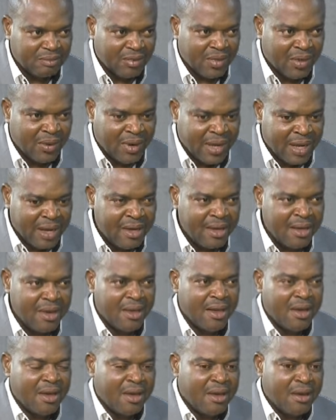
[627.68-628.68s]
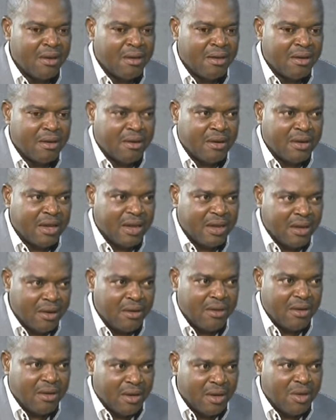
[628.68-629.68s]
Okay. Yeah, whereas music is
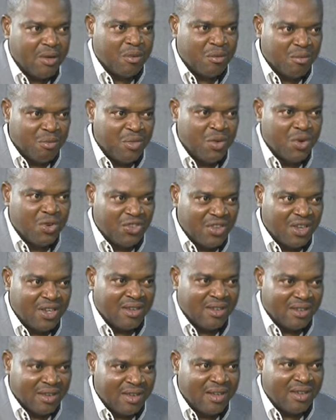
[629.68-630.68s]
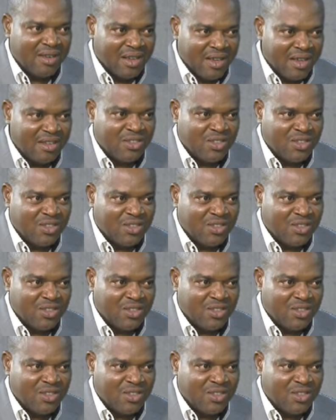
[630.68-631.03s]
not only about uh, music, culture is not all, only